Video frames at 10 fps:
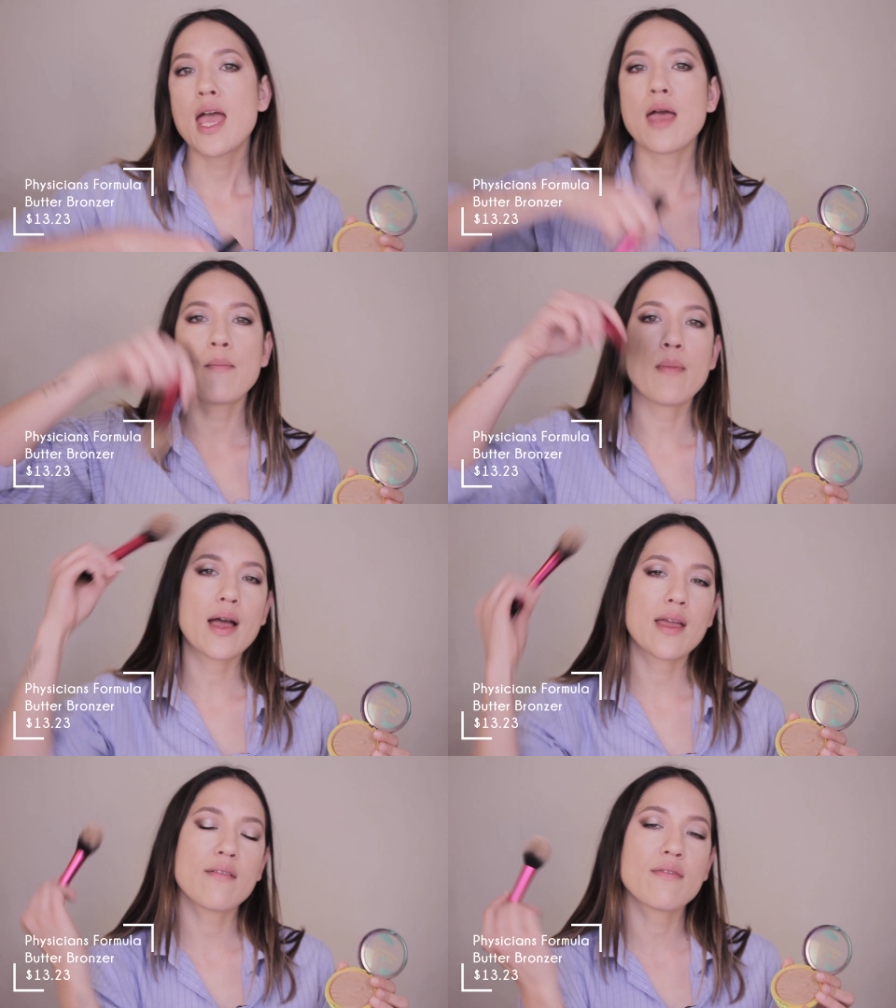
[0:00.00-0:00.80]
and
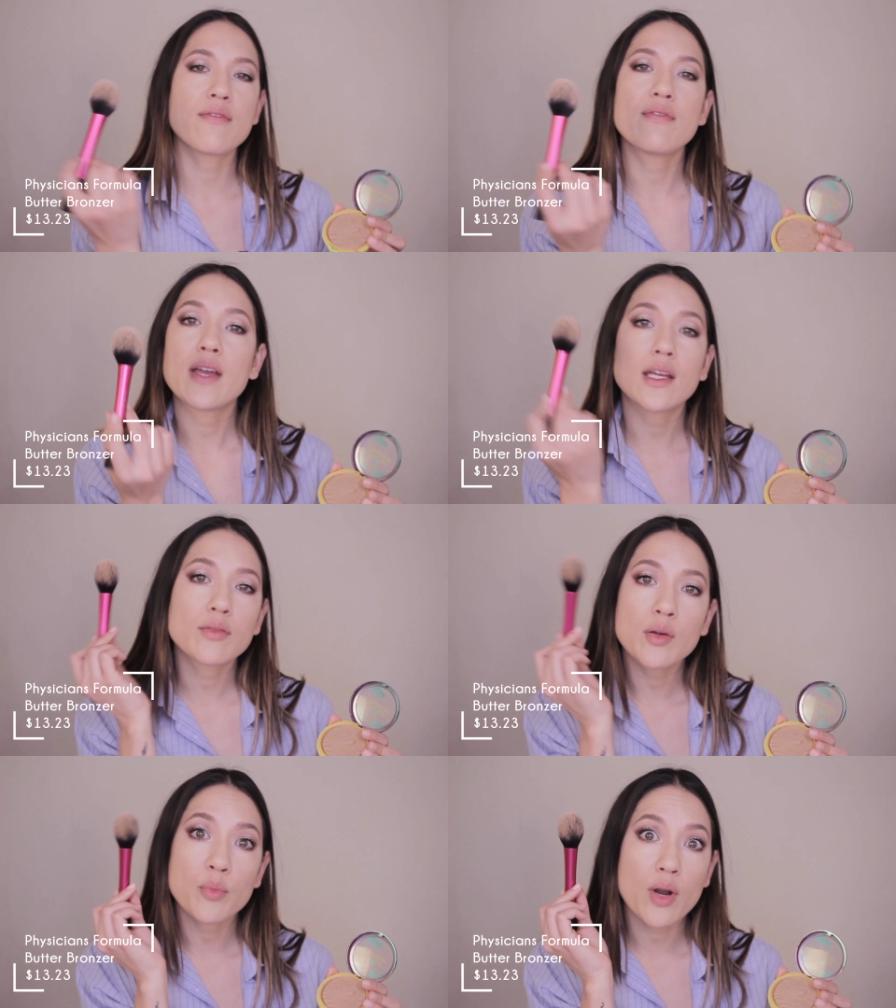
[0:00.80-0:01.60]
my
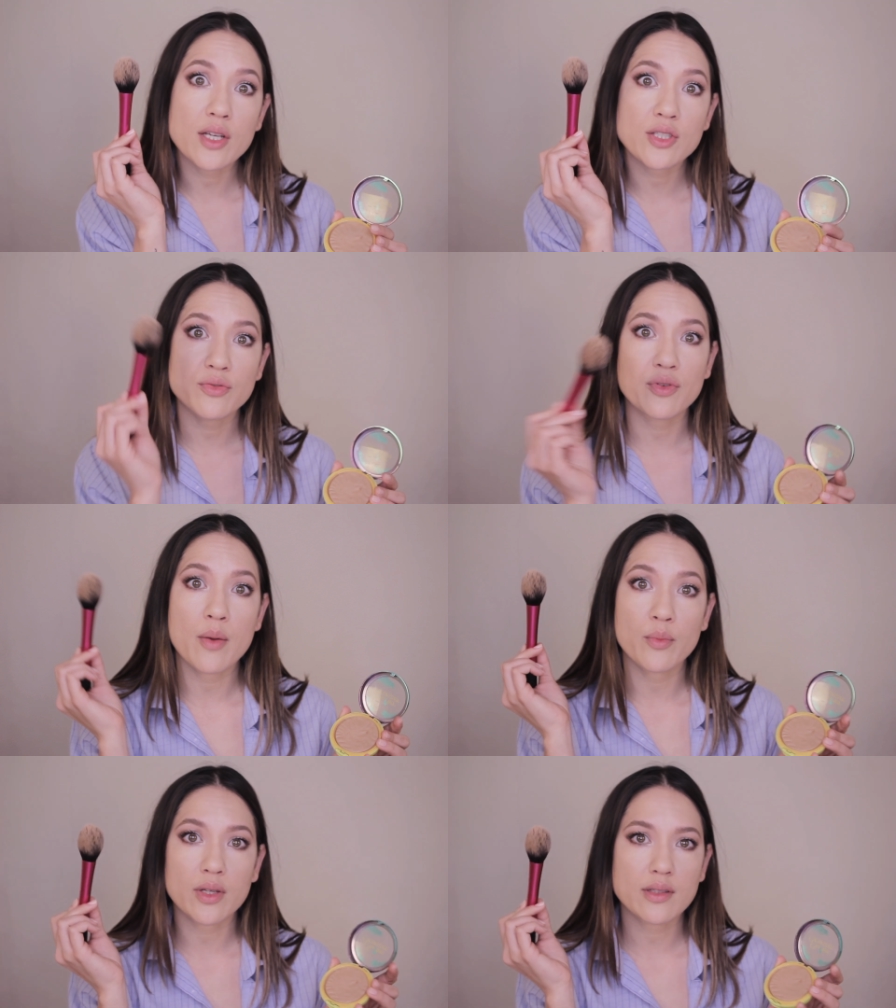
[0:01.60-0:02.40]
favorite brush
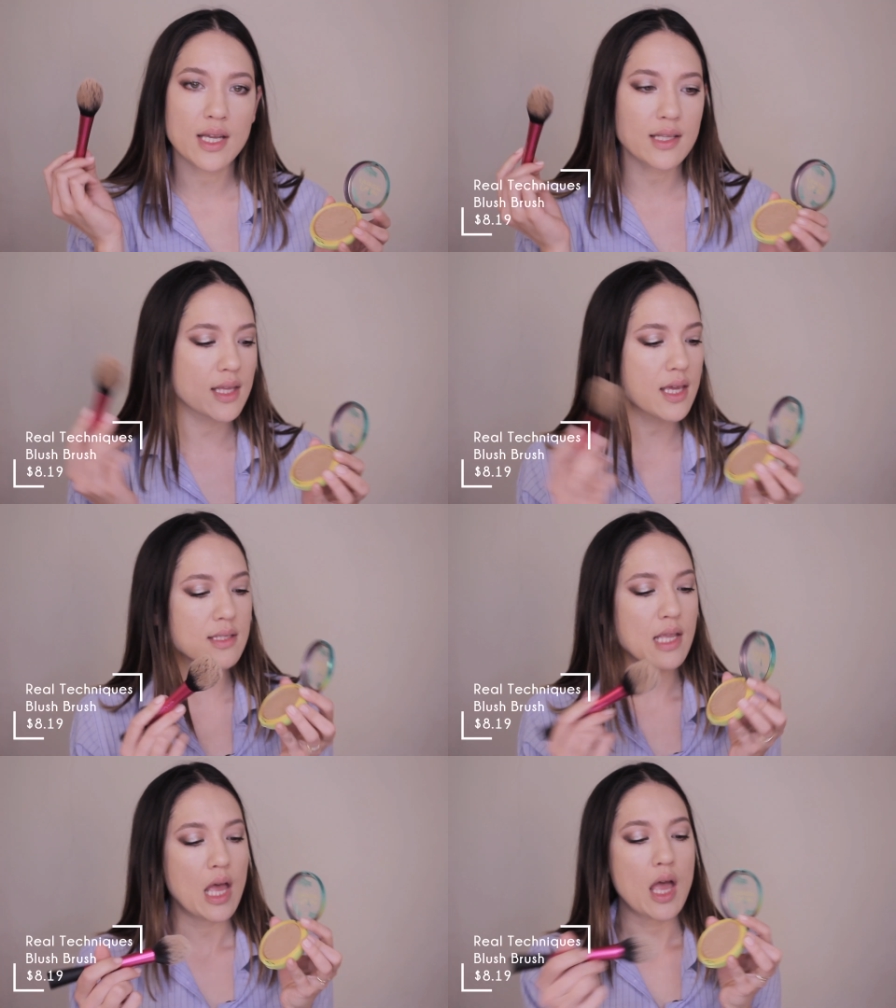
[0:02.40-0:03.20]
from Real
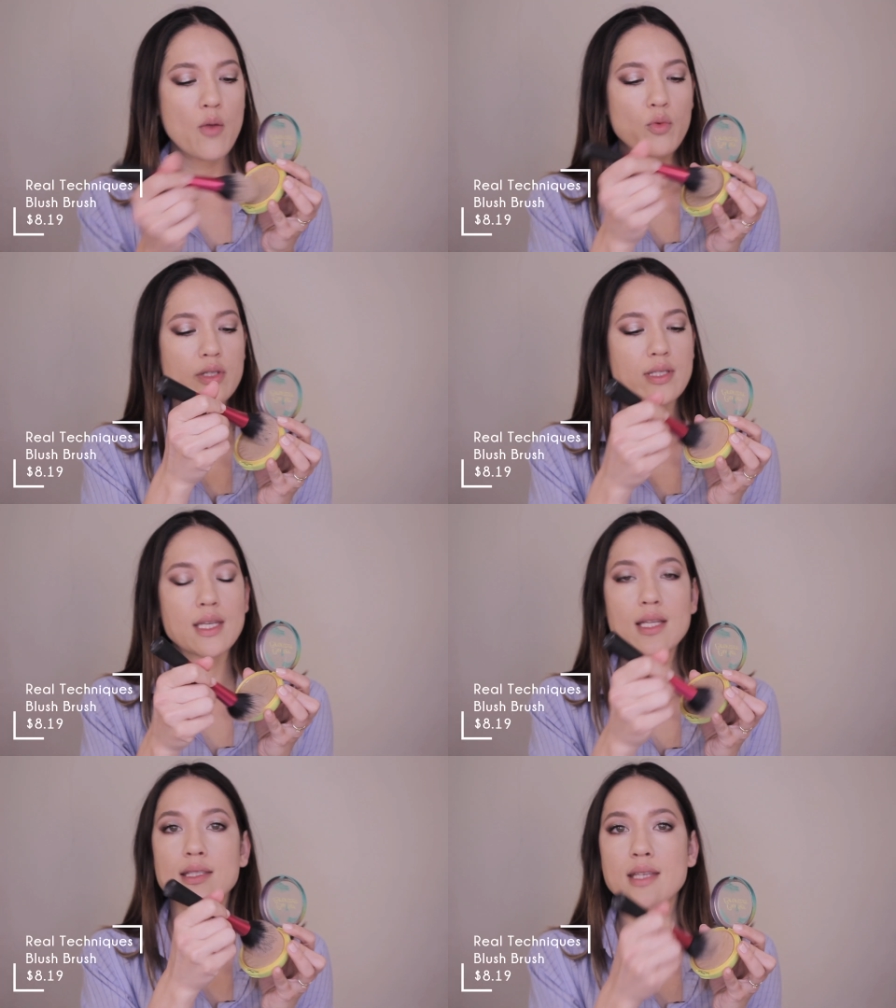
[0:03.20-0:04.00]
Techniques, and we're just
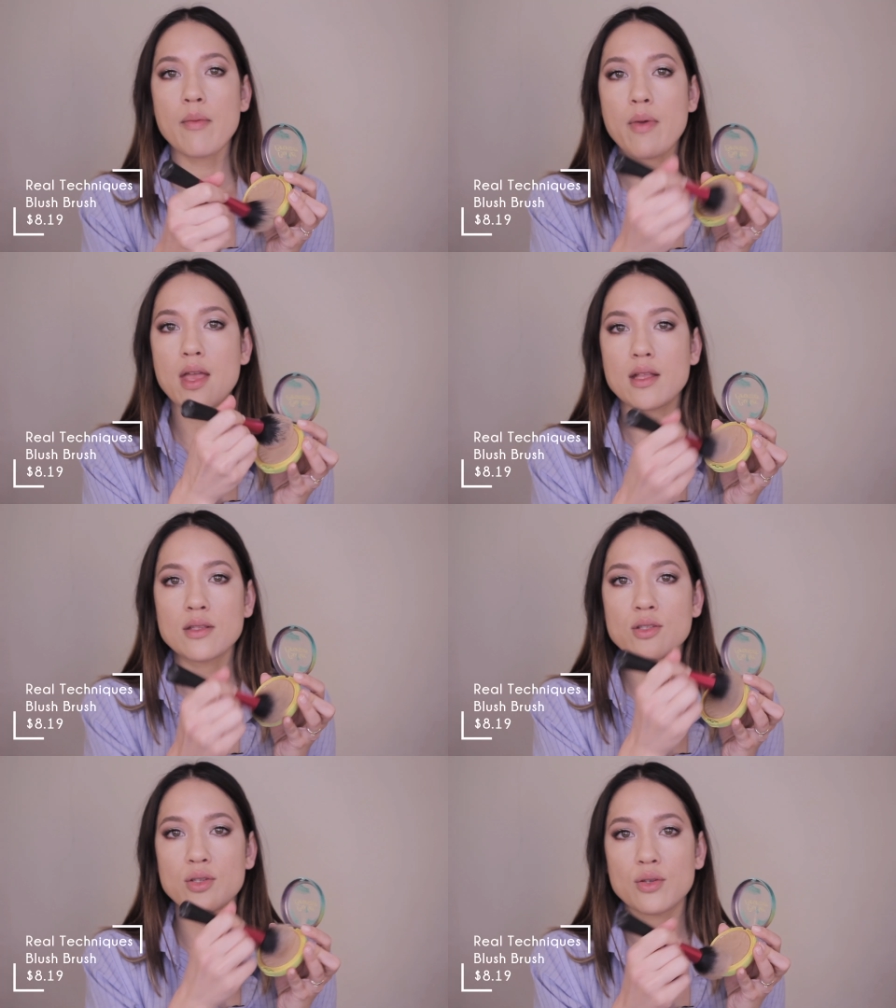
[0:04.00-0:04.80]
gonna dip
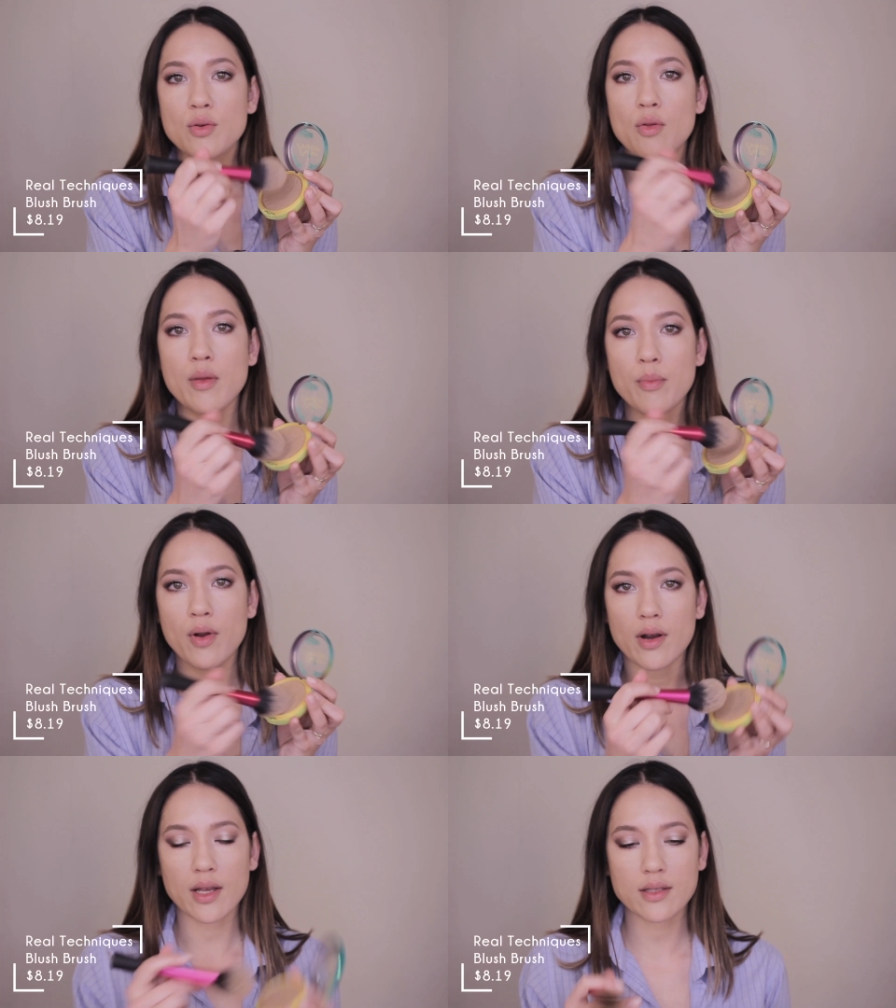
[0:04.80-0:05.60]
into the
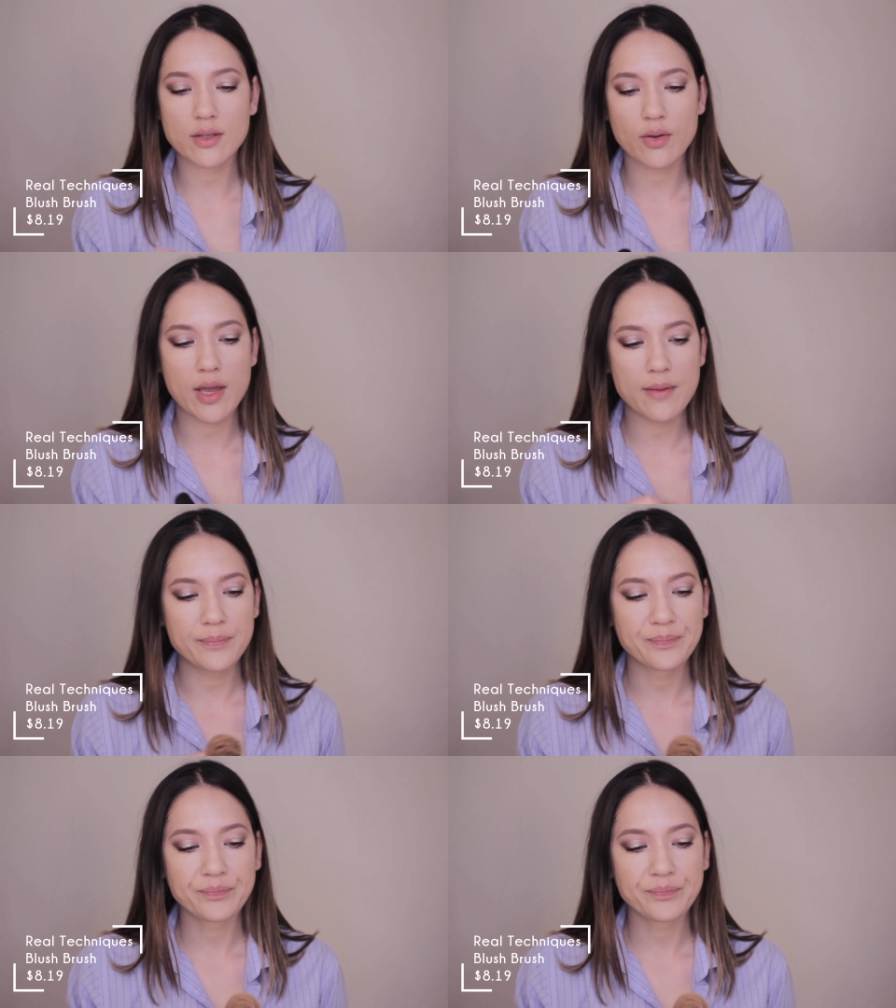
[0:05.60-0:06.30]
product, okay?